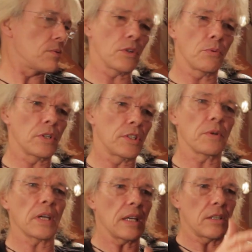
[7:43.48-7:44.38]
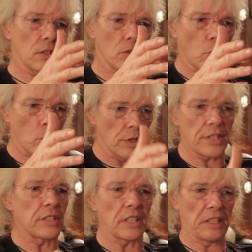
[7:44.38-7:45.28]
you were doing it in your
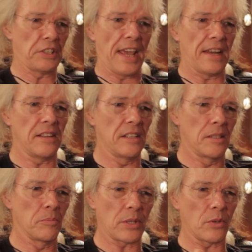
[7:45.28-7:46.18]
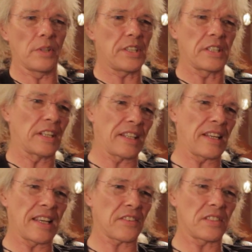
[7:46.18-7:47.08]
listening den, but your listening den
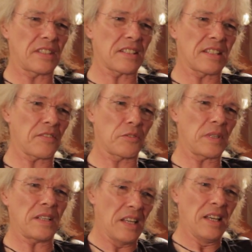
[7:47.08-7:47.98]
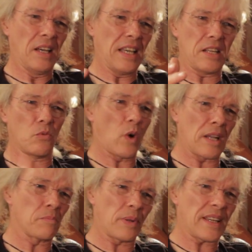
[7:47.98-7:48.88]
doesn't have to be in
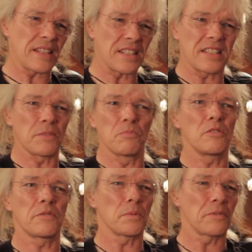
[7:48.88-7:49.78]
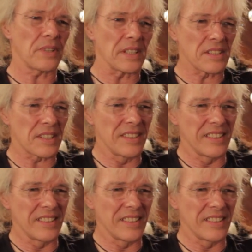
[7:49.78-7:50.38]
one place, it's a movable feast.